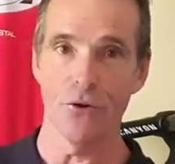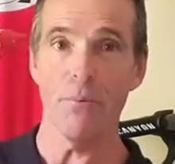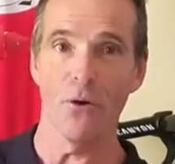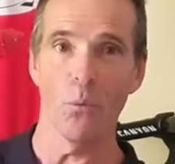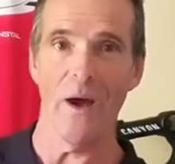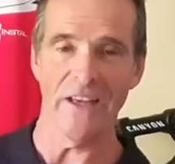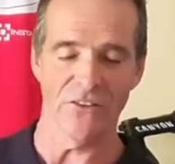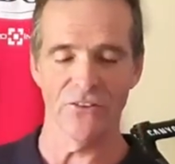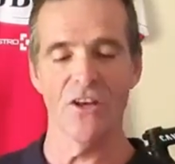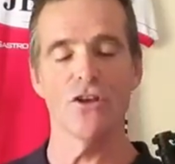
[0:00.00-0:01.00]
drip on
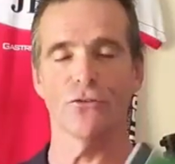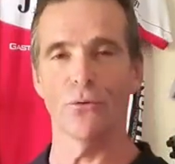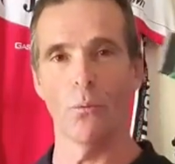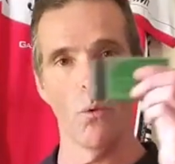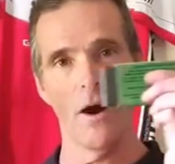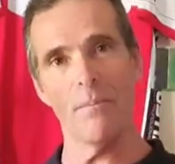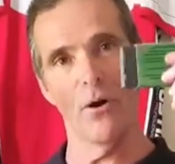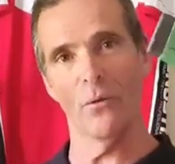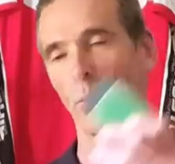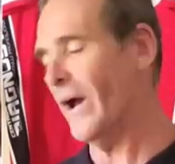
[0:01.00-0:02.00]
wax to wipe on